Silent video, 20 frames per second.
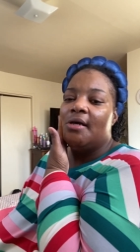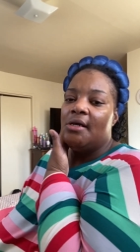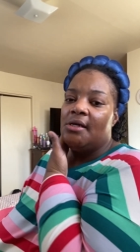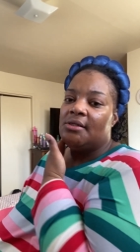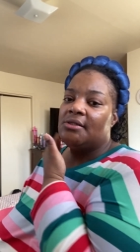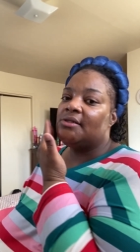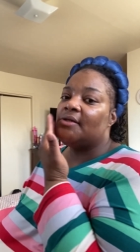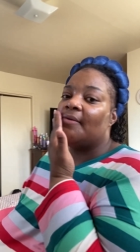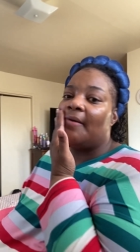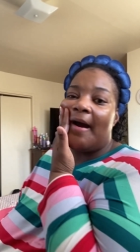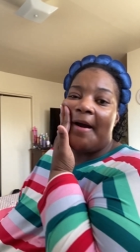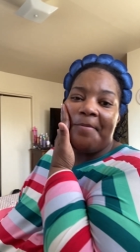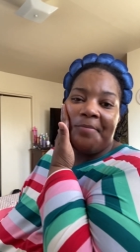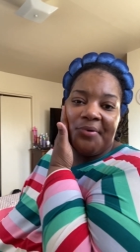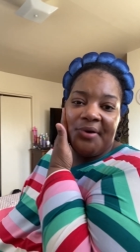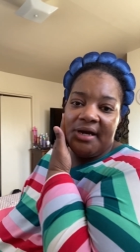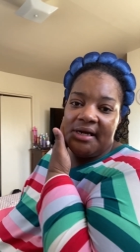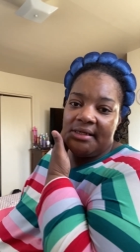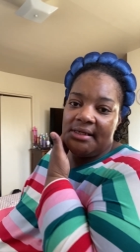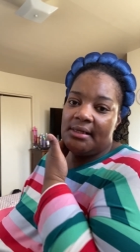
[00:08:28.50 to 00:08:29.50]
So I
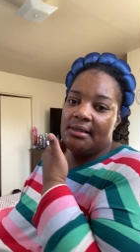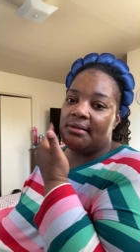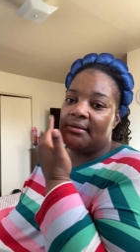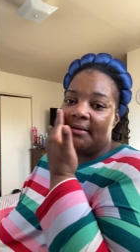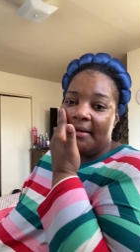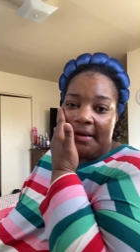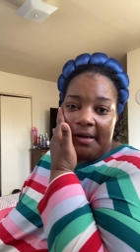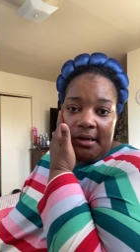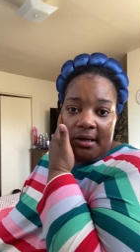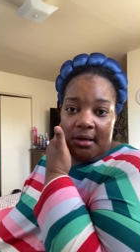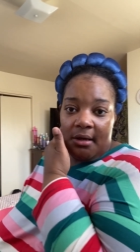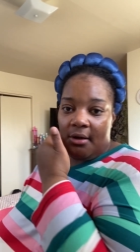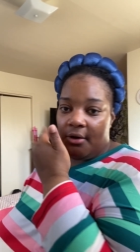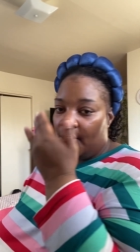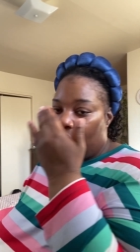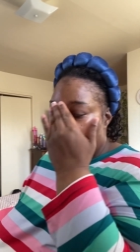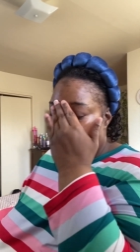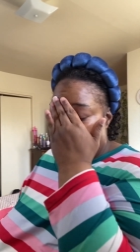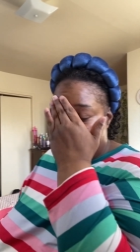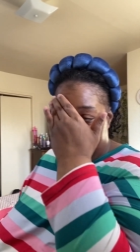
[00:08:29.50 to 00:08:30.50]
pray that
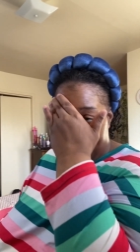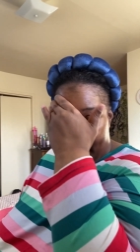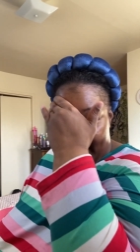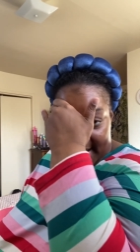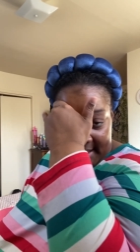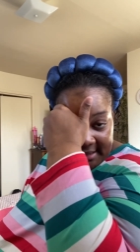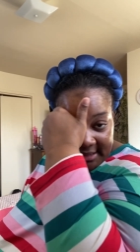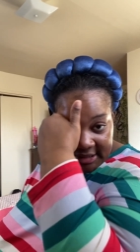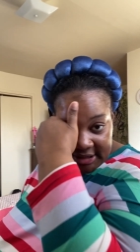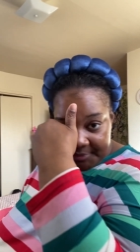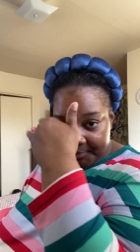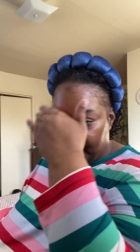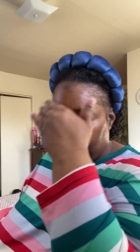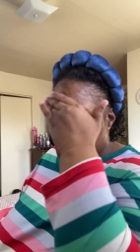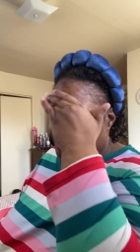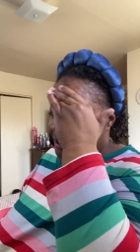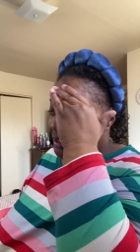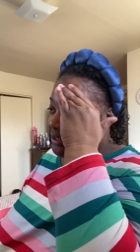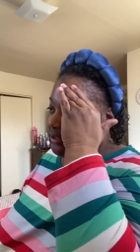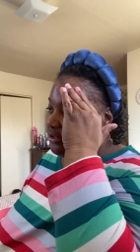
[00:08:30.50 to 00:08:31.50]
or that
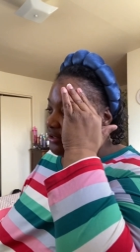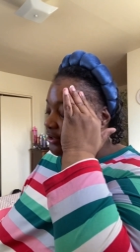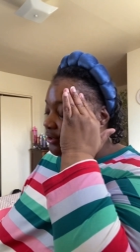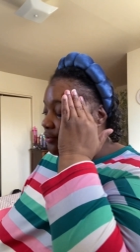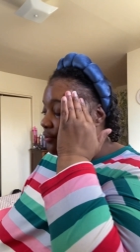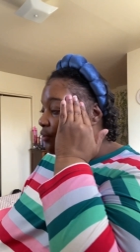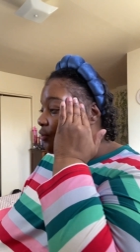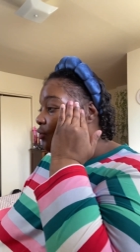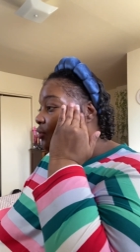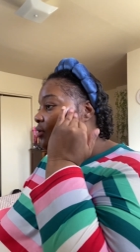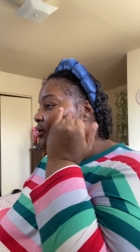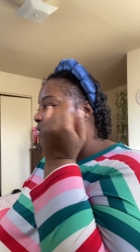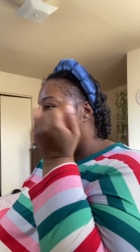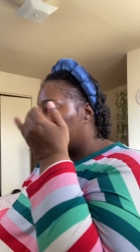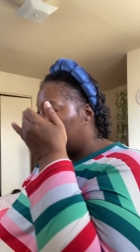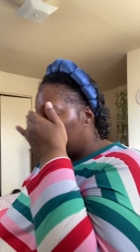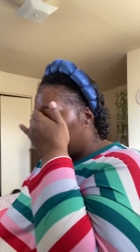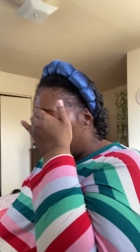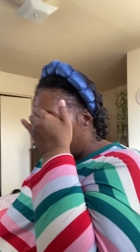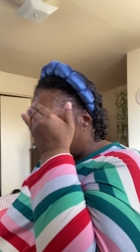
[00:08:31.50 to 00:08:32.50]
inspiration or
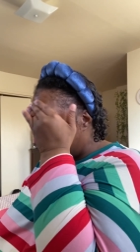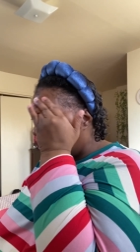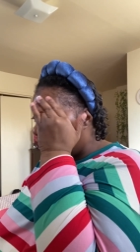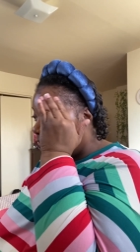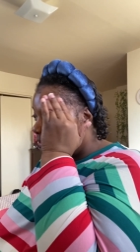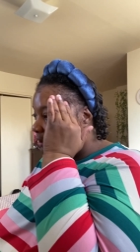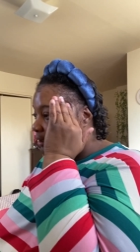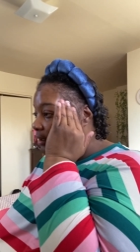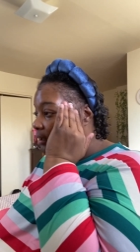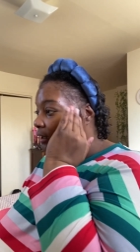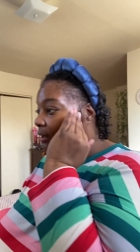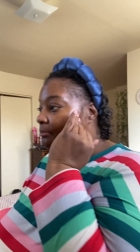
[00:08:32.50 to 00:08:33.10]
that uh,